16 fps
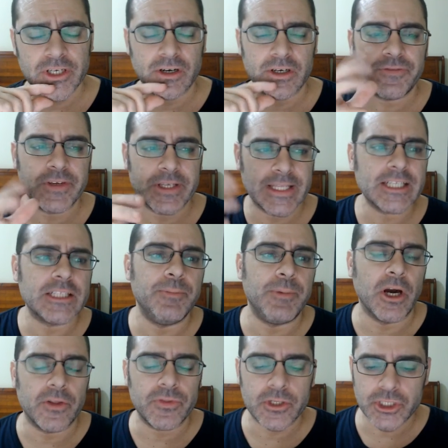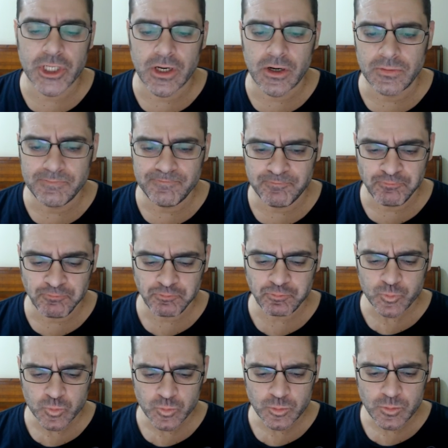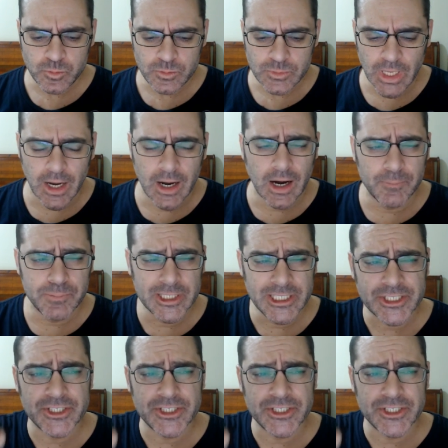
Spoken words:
if you'd like to be on the show, please